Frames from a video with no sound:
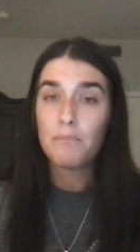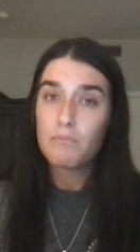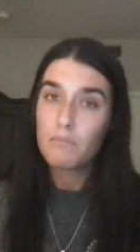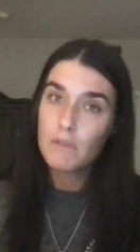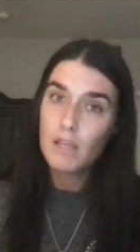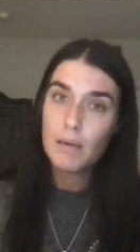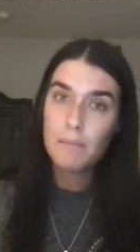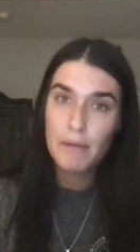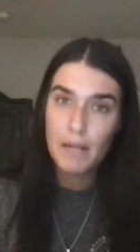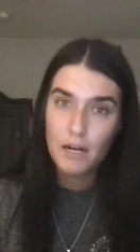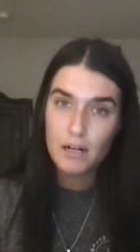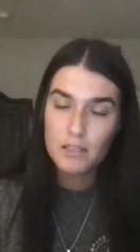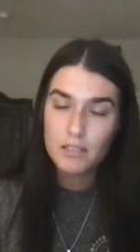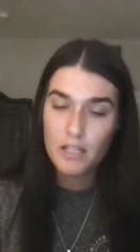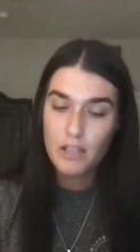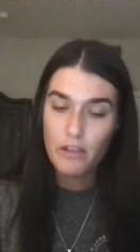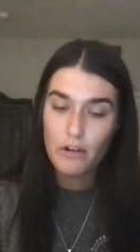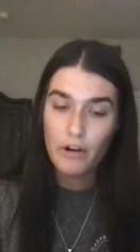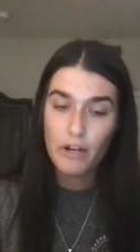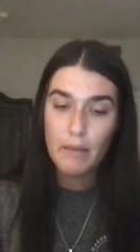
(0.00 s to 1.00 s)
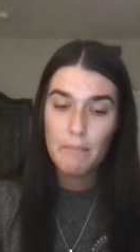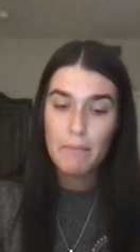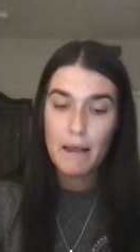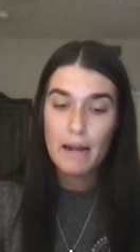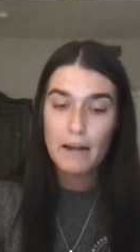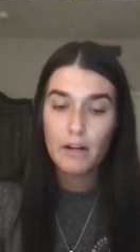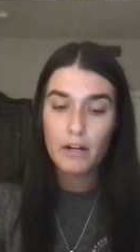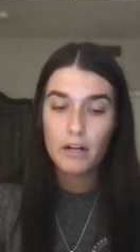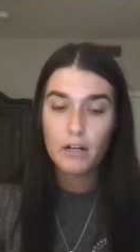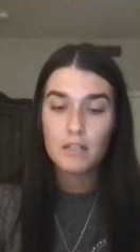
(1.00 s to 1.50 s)
compared to their
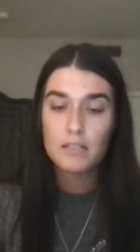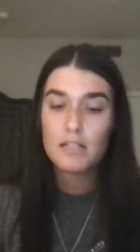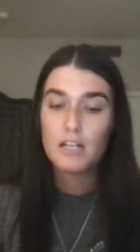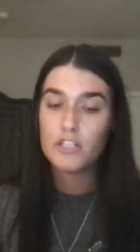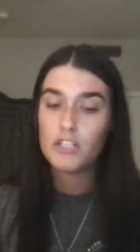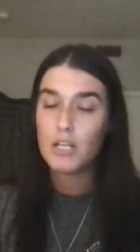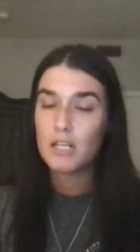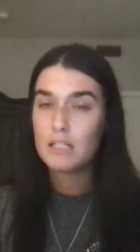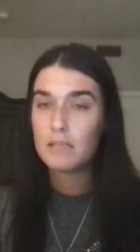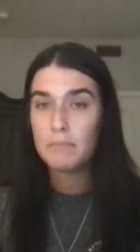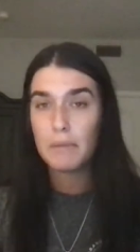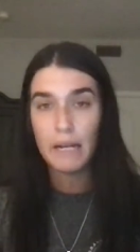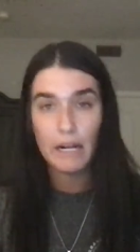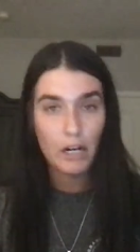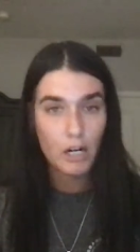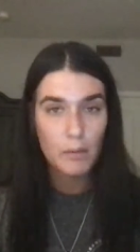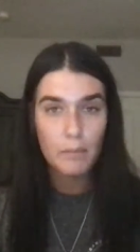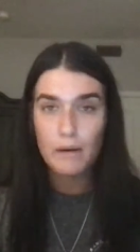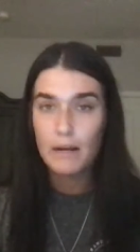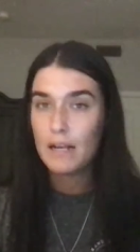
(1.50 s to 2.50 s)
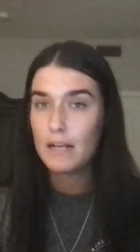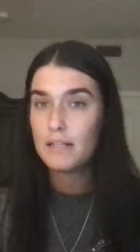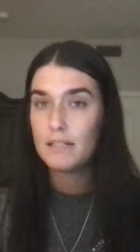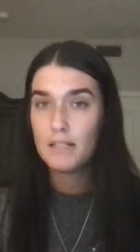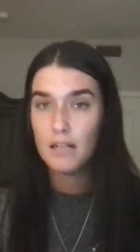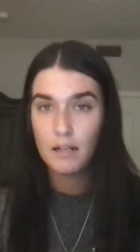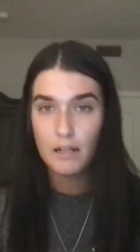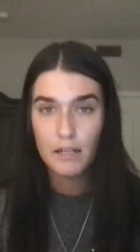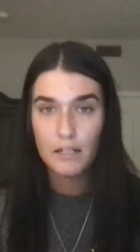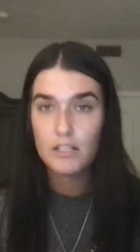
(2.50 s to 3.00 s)
competitors such as Panera Bread,
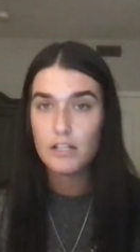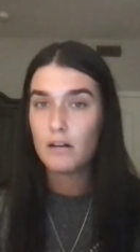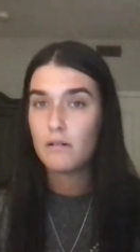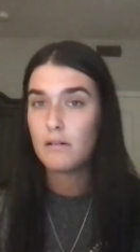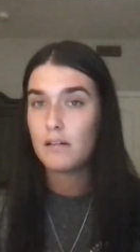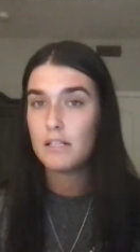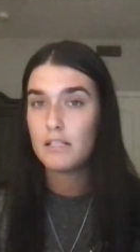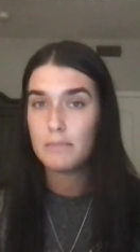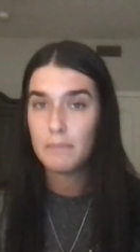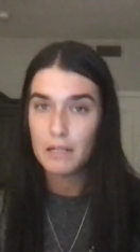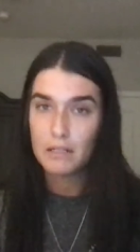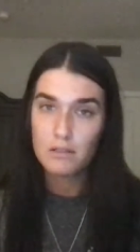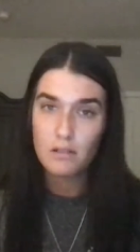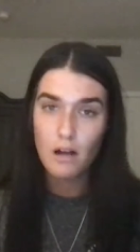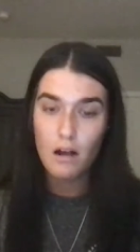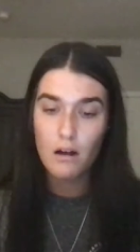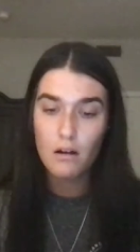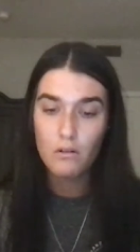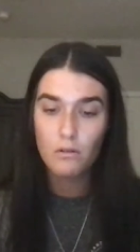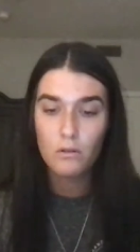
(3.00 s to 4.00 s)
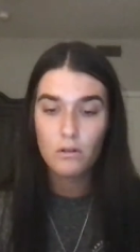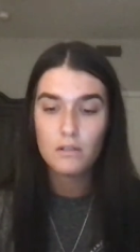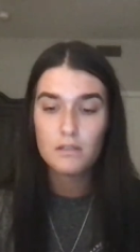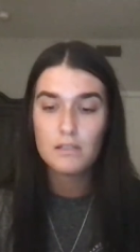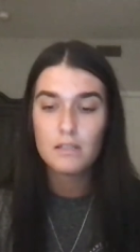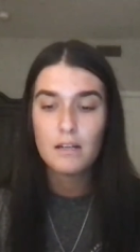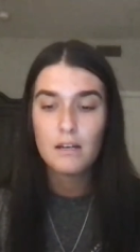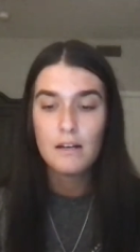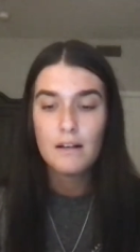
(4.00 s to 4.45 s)
Dunkin' Donuts, McDonald's.